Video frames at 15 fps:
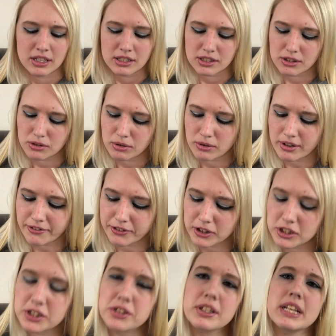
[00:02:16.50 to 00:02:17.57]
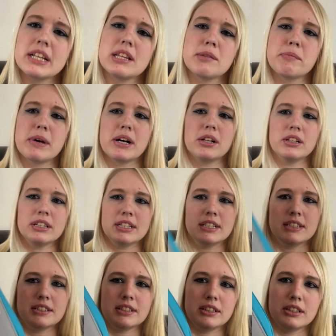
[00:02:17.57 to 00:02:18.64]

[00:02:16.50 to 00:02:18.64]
So first you get in the mail is a